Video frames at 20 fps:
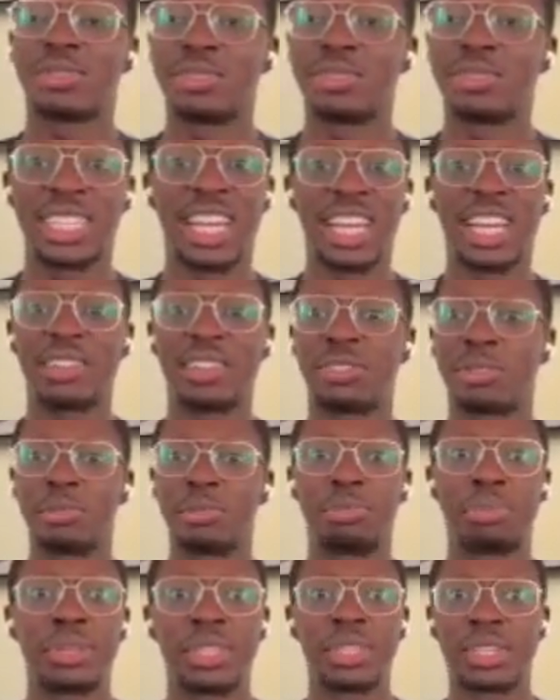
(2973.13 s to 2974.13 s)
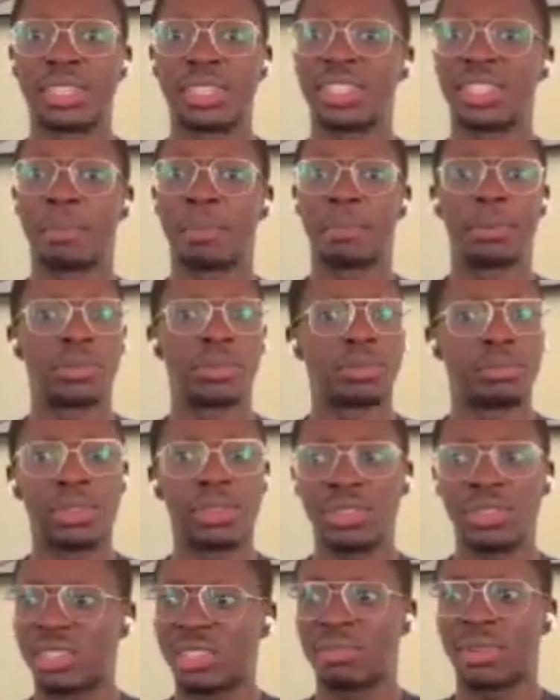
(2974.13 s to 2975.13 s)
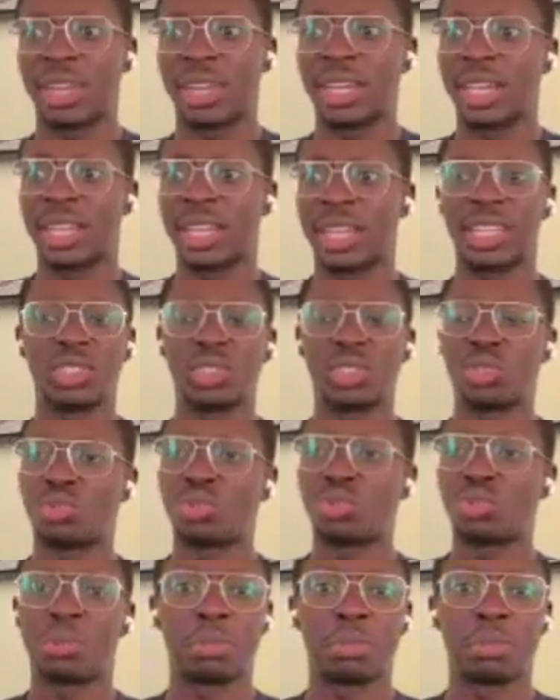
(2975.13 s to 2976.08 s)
got really angry and pissed and put some music in my head and just